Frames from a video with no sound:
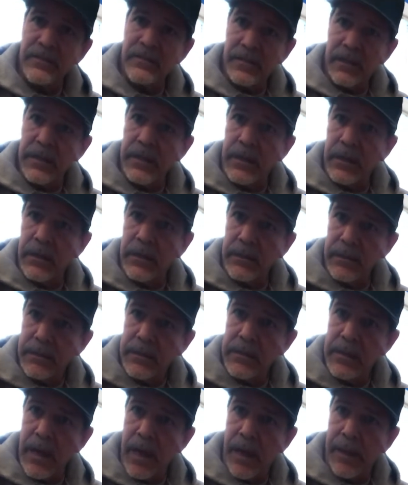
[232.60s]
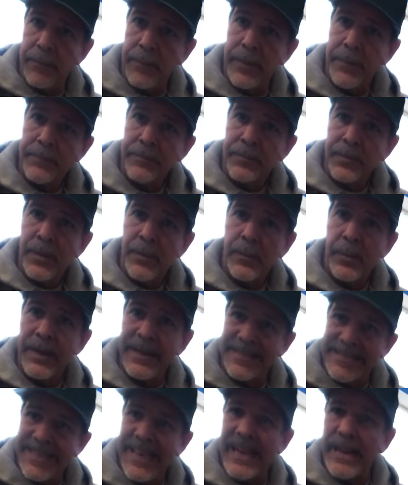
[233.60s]
a little numb, but
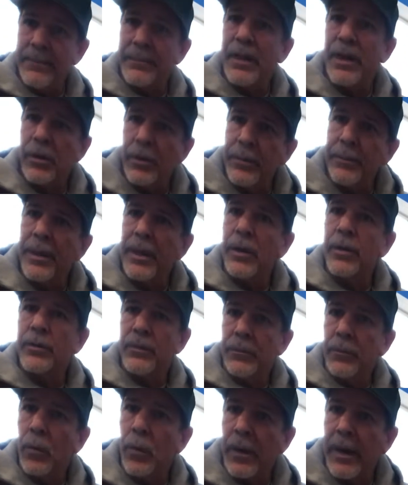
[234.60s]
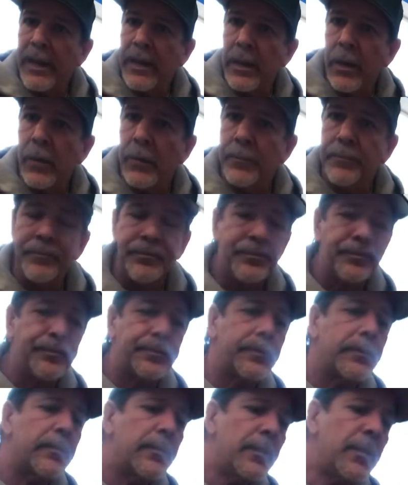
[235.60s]
it's getting better and better the more I go.
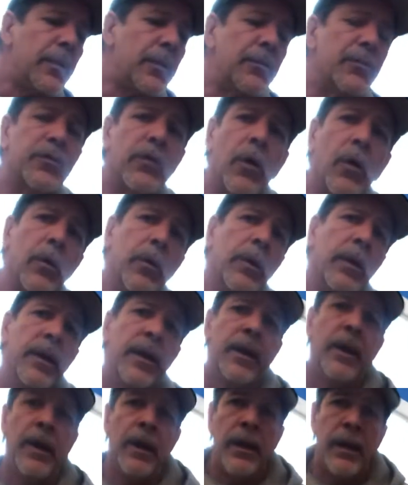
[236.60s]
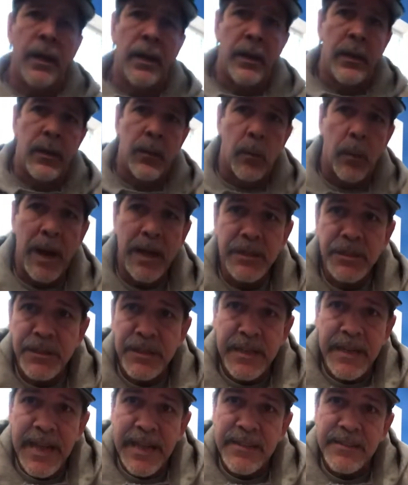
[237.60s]
So watch
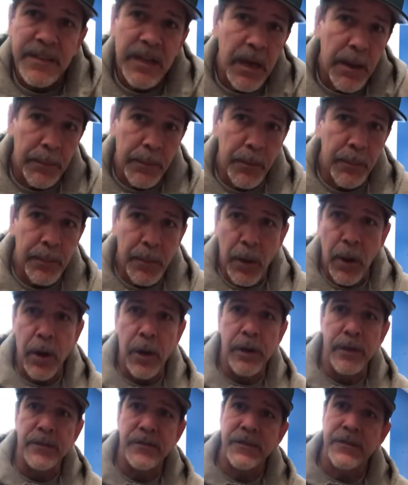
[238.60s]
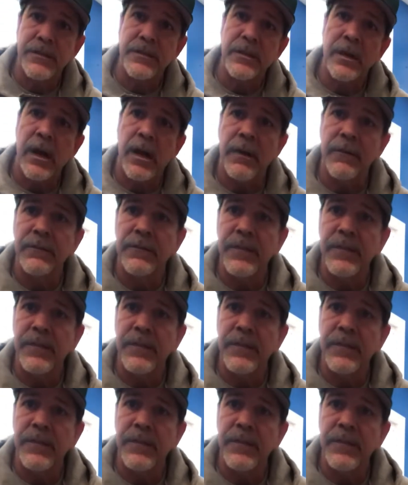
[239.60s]
the next couple parts of